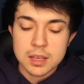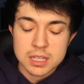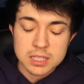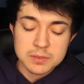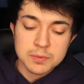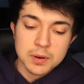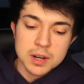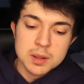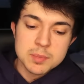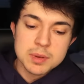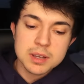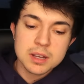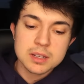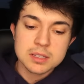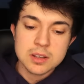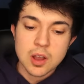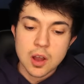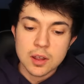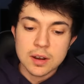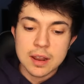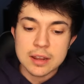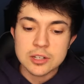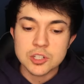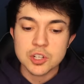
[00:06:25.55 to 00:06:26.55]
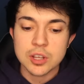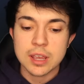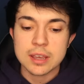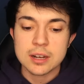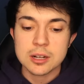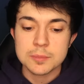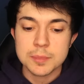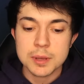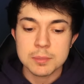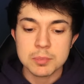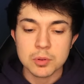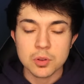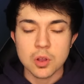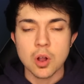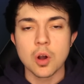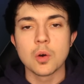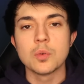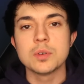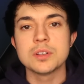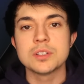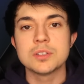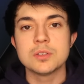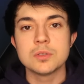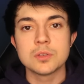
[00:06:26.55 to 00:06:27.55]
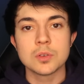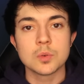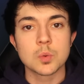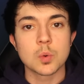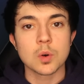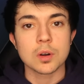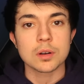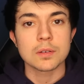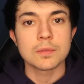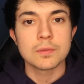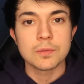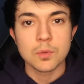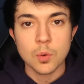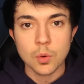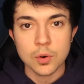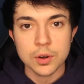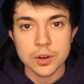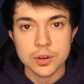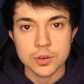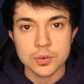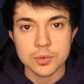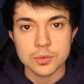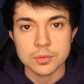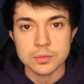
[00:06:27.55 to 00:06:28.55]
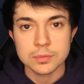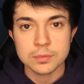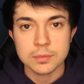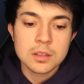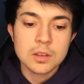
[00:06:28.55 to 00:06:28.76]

It's funny because uneducated people always do the work for you.